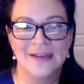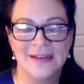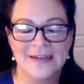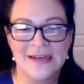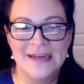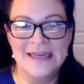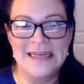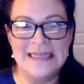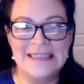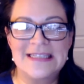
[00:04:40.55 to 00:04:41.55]
And
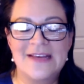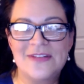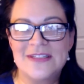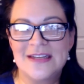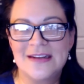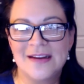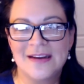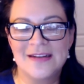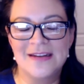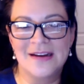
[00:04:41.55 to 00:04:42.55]
in
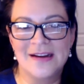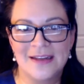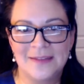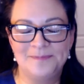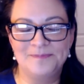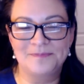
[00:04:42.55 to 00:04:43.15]
1799,